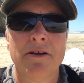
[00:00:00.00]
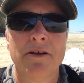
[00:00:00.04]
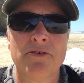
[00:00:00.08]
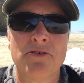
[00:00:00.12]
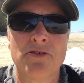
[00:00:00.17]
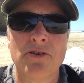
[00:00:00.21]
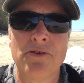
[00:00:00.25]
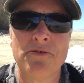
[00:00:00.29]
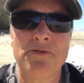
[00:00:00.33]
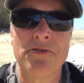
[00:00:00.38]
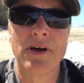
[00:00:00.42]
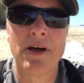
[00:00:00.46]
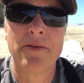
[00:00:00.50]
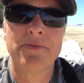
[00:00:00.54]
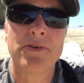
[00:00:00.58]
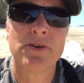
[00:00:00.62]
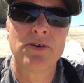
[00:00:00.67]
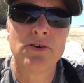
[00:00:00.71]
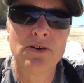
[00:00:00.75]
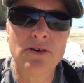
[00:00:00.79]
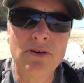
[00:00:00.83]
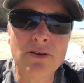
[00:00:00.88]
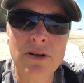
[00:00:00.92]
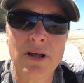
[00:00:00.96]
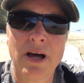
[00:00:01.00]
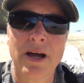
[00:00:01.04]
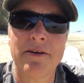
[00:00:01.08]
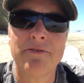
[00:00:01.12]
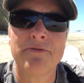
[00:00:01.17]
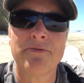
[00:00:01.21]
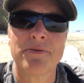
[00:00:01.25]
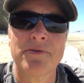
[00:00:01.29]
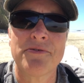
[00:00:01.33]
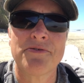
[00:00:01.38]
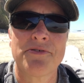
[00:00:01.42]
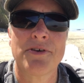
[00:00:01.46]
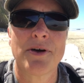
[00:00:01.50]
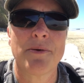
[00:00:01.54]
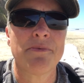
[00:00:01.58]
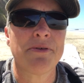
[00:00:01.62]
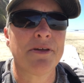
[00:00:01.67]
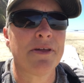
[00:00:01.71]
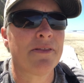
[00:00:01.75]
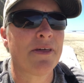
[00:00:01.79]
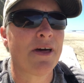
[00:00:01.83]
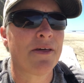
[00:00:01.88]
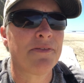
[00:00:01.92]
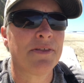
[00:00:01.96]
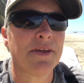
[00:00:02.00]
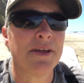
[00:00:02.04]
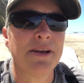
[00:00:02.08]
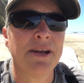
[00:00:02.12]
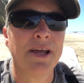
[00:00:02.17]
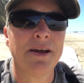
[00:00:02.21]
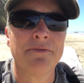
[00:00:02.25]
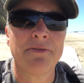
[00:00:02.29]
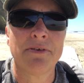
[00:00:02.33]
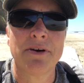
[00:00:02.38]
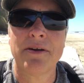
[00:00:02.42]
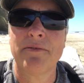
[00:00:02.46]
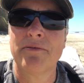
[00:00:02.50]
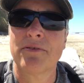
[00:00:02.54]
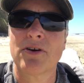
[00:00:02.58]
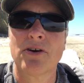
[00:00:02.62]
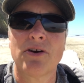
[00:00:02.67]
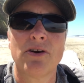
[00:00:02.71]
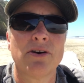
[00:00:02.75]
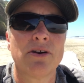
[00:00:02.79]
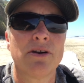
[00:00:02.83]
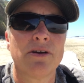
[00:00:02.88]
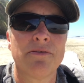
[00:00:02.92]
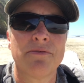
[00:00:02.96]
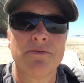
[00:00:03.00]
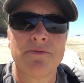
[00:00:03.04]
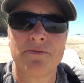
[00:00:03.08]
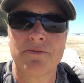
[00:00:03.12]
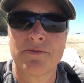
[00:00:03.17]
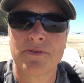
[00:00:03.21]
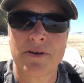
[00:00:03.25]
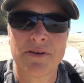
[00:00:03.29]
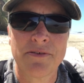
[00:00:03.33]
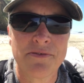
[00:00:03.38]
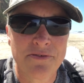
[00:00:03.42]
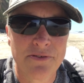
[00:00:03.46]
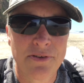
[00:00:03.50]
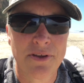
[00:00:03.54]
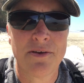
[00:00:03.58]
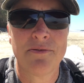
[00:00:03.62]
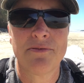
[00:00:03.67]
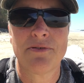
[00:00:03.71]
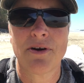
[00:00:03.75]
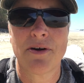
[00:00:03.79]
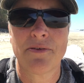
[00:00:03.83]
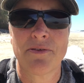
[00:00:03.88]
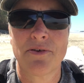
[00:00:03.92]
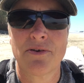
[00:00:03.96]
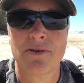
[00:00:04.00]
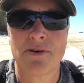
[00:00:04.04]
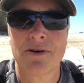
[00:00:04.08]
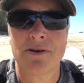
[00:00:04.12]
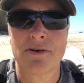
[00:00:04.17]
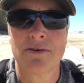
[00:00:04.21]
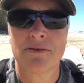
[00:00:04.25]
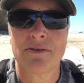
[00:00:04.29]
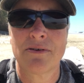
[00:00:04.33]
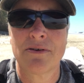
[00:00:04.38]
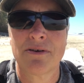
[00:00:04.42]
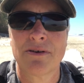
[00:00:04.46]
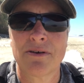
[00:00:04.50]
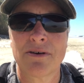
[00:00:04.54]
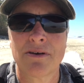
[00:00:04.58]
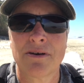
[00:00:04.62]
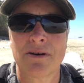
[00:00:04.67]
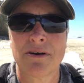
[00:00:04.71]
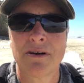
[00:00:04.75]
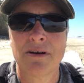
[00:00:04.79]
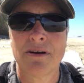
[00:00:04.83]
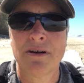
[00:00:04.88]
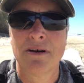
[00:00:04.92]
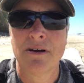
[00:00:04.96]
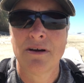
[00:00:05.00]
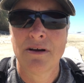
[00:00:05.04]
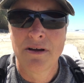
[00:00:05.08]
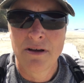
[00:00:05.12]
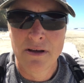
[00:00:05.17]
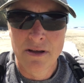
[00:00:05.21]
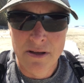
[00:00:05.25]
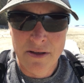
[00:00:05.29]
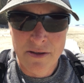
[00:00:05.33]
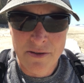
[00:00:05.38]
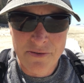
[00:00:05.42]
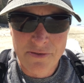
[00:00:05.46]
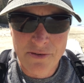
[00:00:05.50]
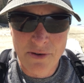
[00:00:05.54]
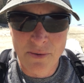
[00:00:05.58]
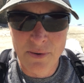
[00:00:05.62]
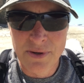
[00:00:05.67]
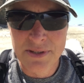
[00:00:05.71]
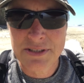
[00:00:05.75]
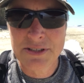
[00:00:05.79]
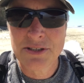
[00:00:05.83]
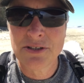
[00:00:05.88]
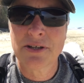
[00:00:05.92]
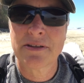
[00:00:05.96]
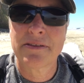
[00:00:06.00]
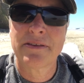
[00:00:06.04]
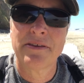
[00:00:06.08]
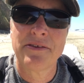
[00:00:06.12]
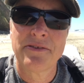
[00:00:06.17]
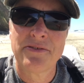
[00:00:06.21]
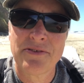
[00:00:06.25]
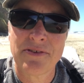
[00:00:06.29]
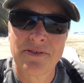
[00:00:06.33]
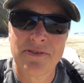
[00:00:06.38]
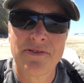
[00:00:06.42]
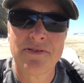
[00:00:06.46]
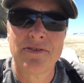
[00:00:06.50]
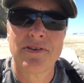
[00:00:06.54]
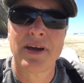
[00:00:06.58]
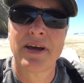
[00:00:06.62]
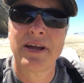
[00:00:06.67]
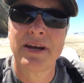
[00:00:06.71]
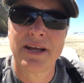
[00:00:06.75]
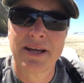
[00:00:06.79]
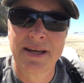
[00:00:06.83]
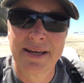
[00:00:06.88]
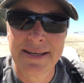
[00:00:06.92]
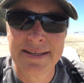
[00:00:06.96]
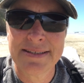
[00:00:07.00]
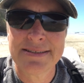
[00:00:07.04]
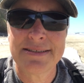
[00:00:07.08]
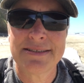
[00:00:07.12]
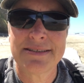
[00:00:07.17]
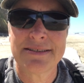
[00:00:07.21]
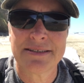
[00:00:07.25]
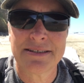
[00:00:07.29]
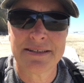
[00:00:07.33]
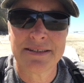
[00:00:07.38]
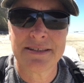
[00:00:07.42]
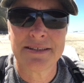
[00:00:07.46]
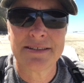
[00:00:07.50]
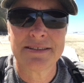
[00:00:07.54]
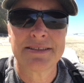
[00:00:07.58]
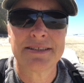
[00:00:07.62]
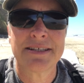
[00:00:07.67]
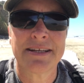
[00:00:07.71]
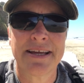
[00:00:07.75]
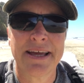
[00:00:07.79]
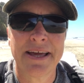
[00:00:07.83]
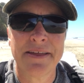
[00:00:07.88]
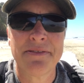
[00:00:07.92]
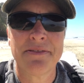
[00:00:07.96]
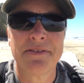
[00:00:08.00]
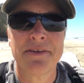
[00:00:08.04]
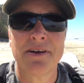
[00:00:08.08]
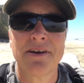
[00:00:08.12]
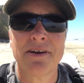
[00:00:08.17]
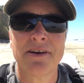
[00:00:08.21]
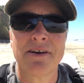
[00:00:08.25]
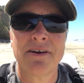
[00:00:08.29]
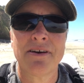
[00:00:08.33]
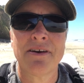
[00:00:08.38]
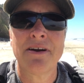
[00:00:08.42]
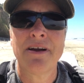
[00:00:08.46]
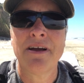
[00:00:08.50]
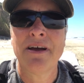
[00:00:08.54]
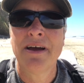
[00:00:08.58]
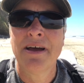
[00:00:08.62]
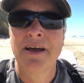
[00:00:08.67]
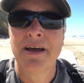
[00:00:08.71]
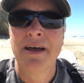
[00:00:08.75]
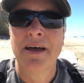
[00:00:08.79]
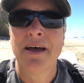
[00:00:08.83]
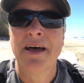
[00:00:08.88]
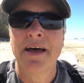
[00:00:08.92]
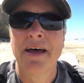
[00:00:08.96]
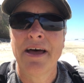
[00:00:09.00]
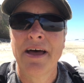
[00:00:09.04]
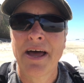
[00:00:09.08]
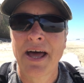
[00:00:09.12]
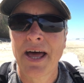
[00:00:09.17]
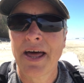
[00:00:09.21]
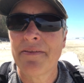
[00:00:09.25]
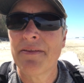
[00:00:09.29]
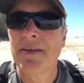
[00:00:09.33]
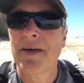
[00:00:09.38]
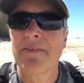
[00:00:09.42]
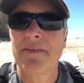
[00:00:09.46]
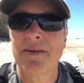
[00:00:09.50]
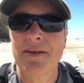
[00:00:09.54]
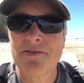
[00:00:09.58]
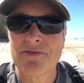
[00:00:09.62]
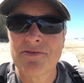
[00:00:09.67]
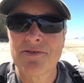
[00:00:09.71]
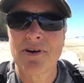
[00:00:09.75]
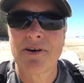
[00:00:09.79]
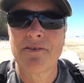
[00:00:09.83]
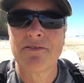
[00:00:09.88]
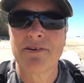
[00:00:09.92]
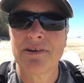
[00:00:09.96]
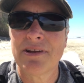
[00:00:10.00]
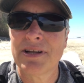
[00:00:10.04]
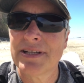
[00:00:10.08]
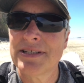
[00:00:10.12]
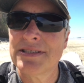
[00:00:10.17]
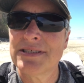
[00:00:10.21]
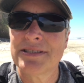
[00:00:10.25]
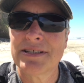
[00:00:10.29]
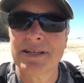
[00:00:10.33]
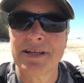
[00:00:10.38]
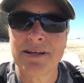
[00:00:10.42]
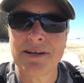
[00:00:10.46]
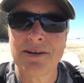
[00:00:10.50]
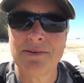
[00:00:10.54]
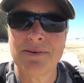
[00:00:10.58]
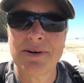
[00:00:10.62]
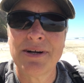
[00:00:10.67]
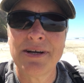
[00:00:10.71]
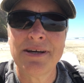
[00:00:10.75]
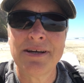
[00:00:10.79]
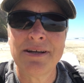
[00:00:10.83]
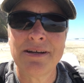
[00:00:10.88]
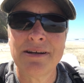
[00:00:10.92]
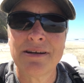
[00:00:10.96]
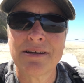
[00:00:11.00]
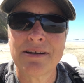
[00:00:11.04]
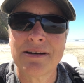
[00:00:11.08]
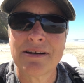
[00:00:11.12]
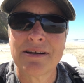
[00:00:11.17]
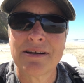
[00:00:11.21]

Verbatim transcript: and it turns out the new life was something that they never even could have conceived on their own. So it took this inciting incident to get there. And then they start realizing, you know what?